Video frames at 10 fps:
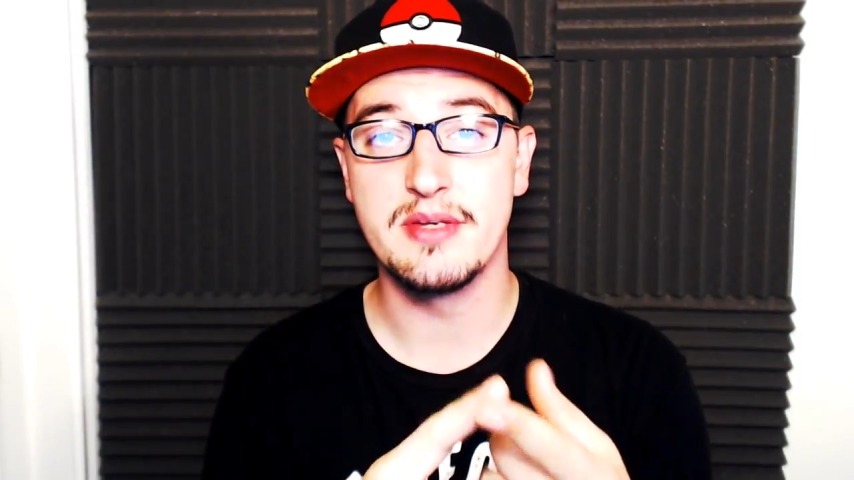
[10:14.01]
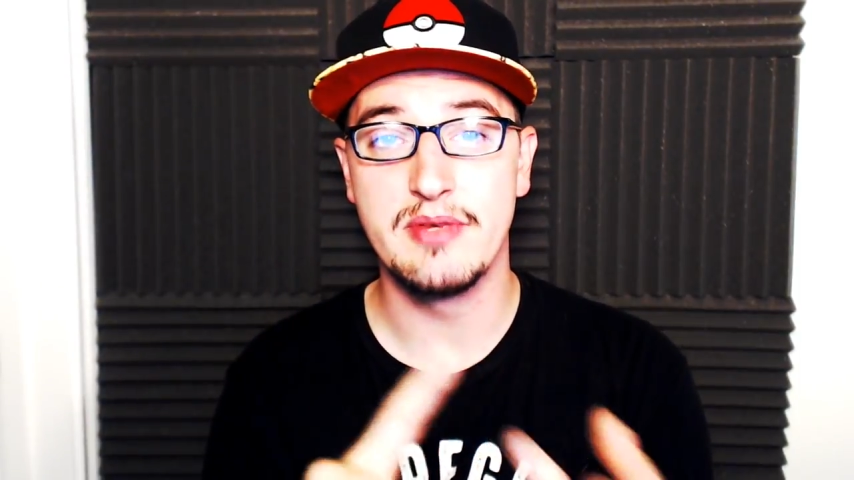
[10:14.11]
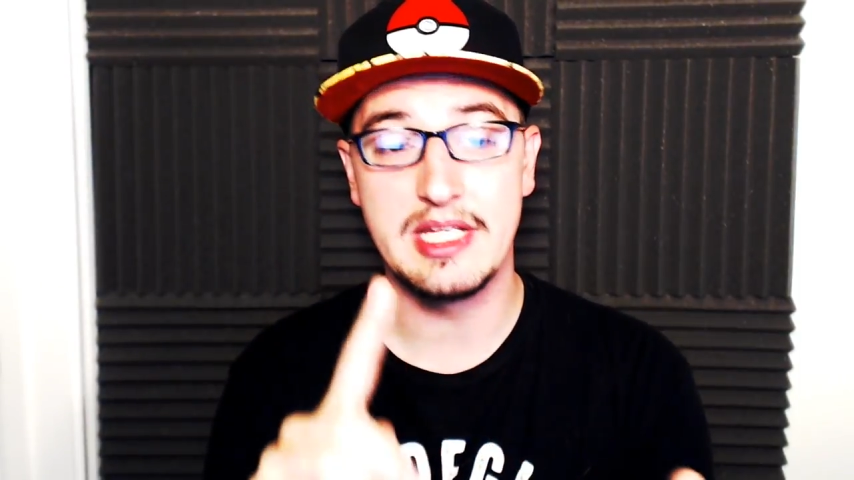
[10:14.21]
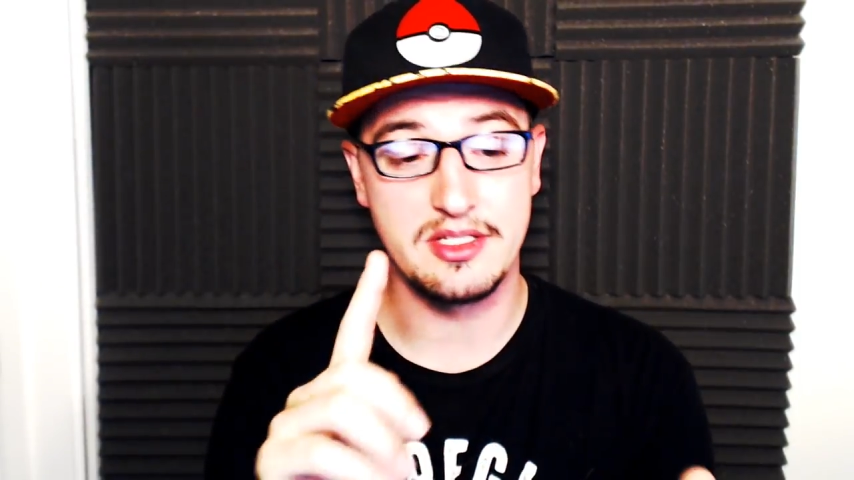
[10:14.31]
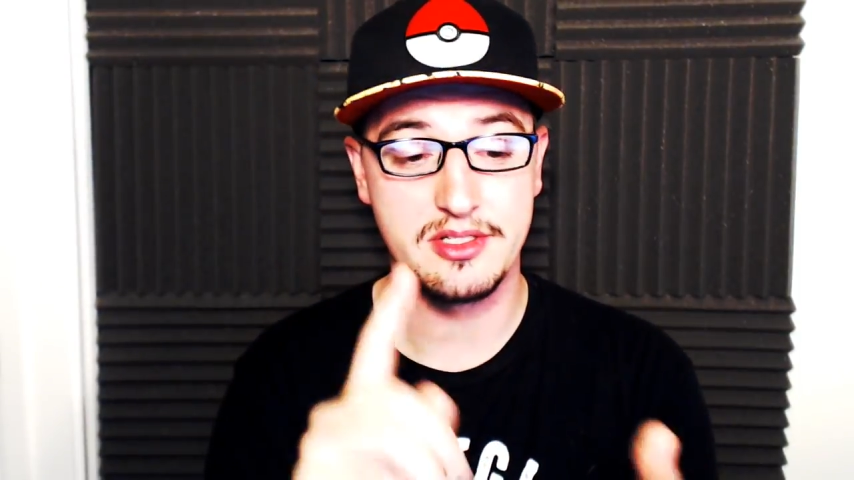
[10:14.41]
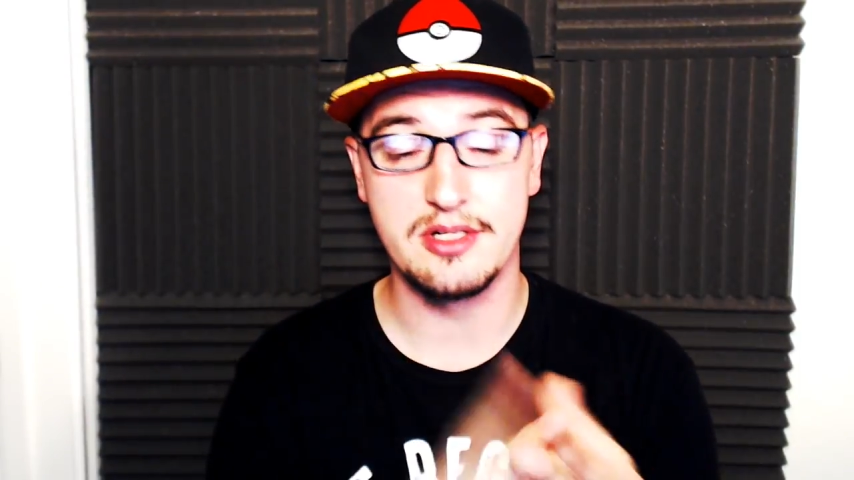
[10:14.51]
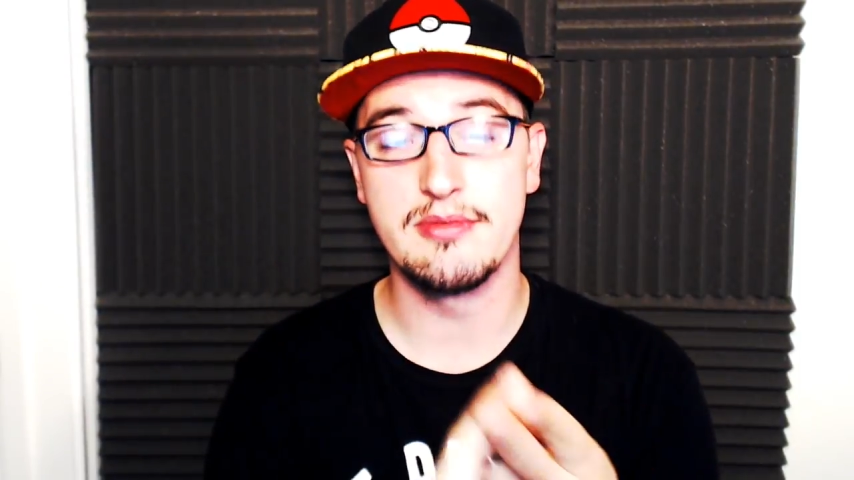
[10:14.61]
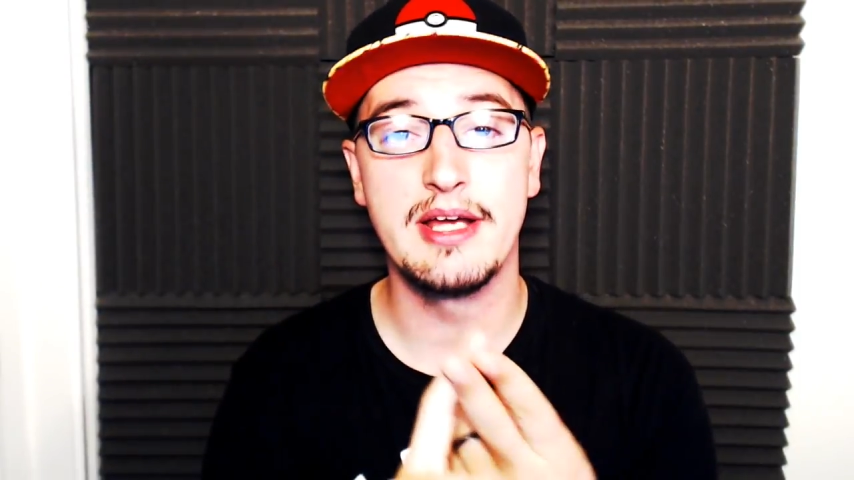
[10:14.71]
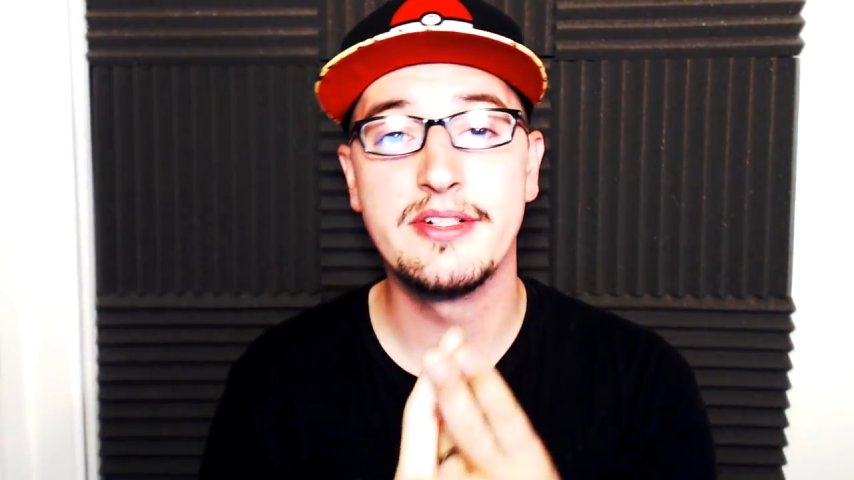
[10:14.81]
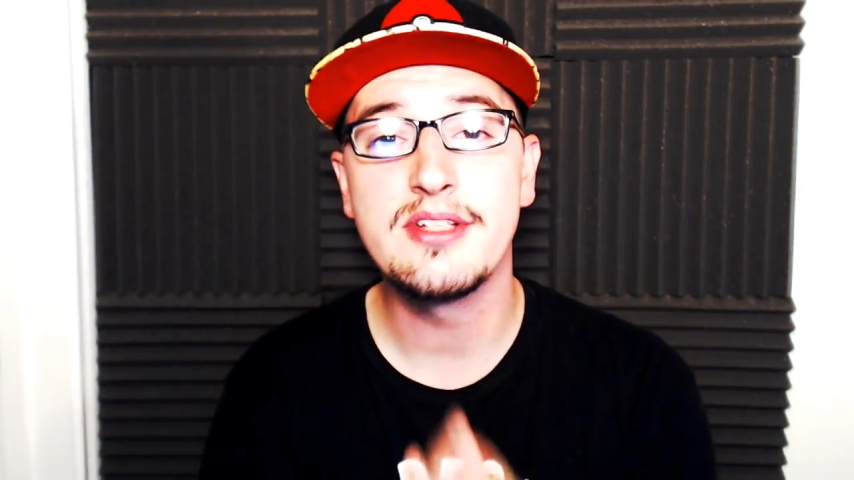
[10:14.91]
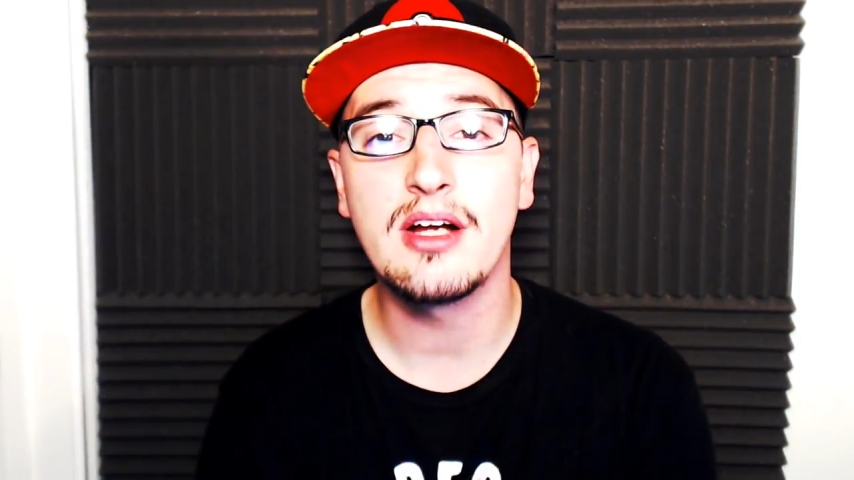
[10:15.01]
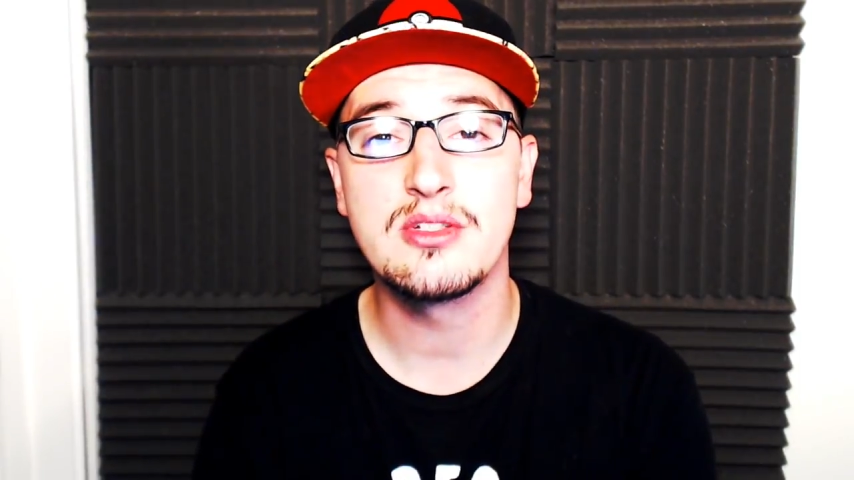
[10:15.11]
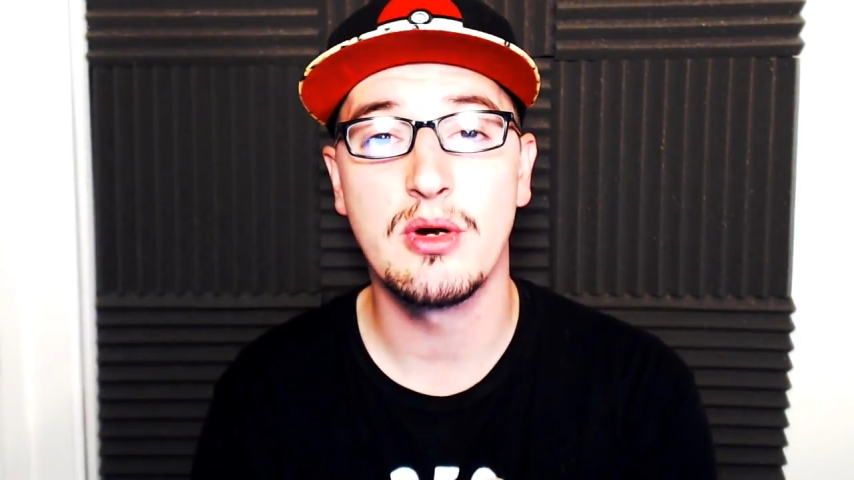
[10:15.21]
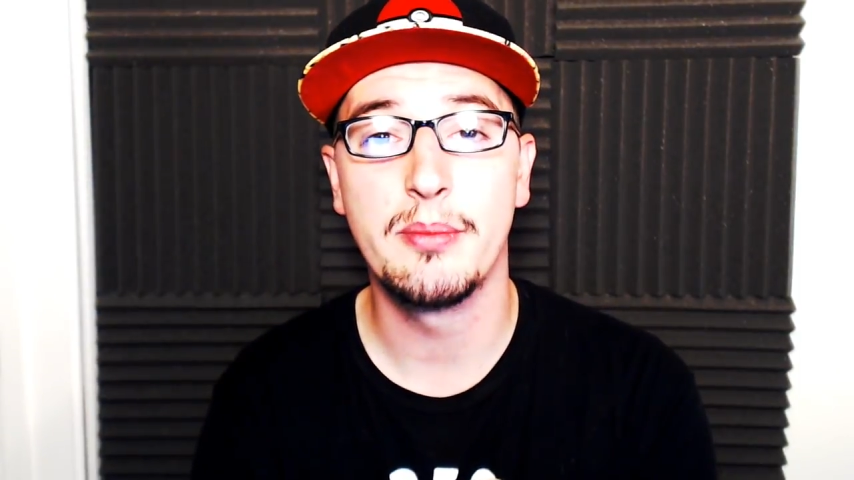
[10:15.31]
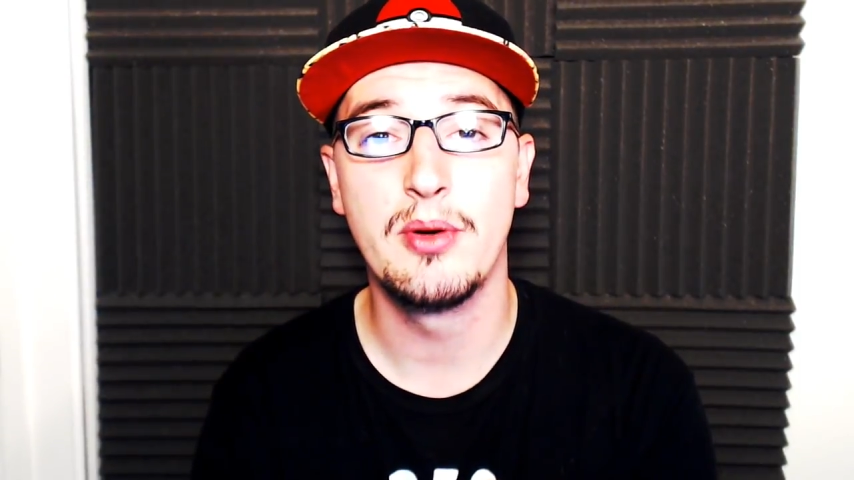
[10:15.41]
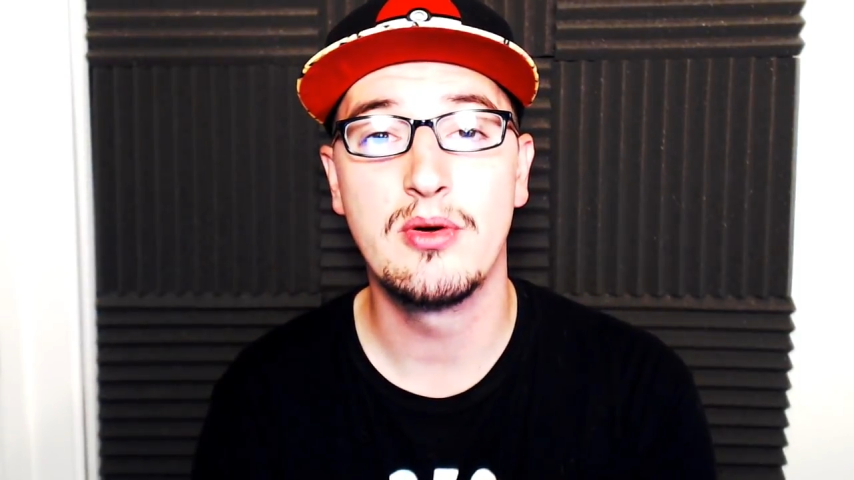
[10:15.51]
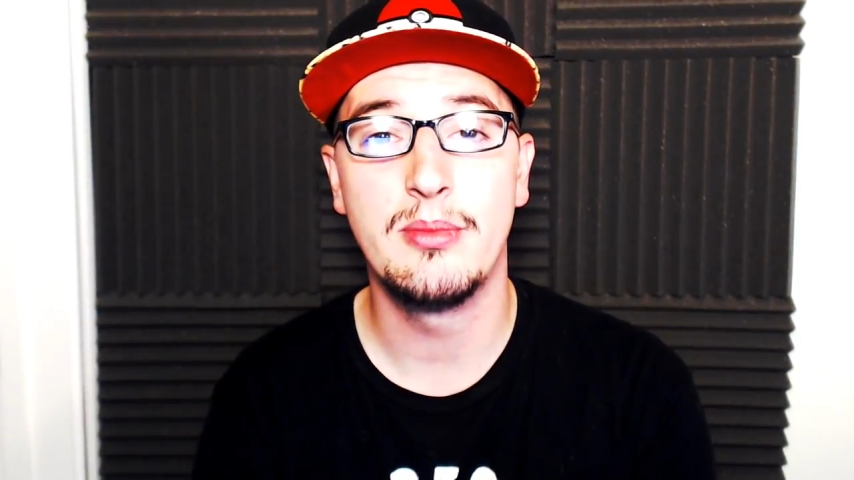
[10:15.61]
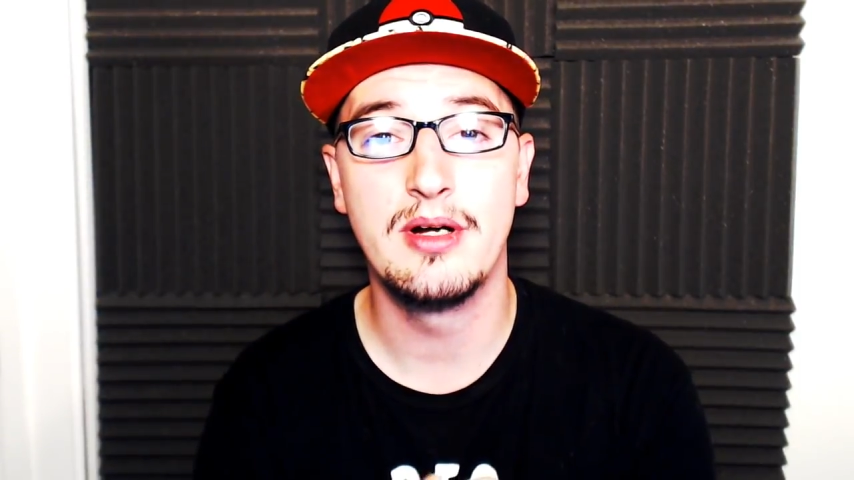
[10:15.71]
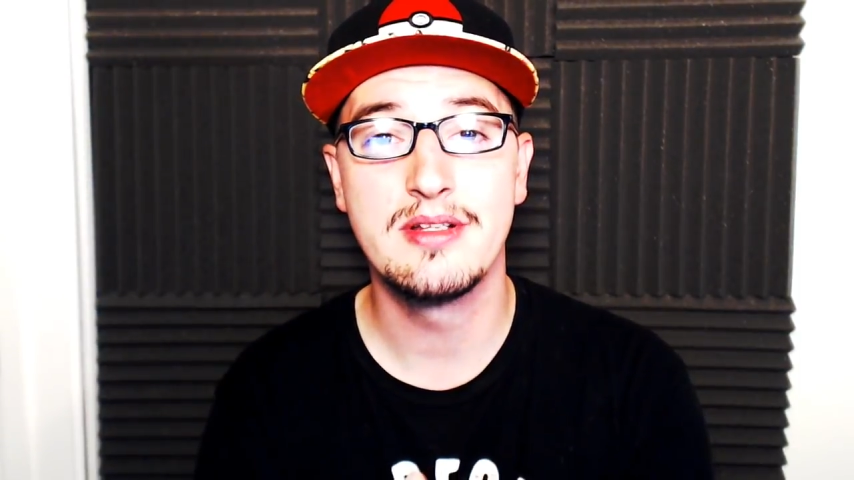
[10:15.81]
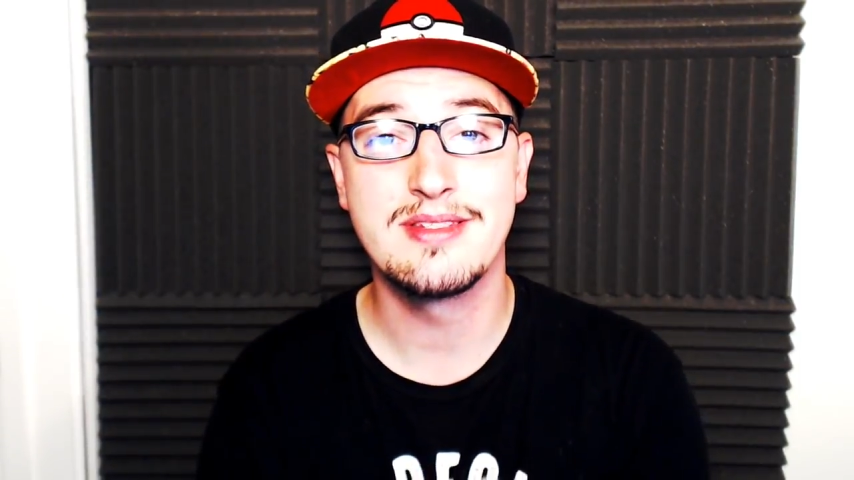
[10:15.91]
and we get to turn around and talk to our
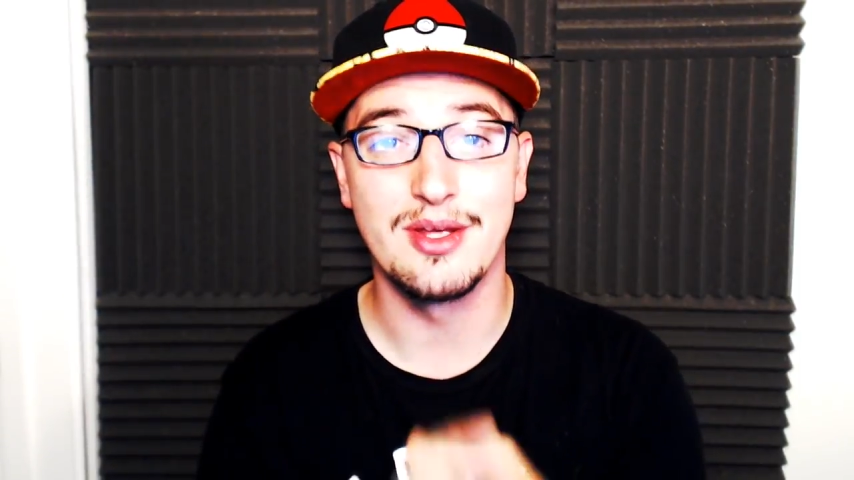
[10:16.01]
Pokemon,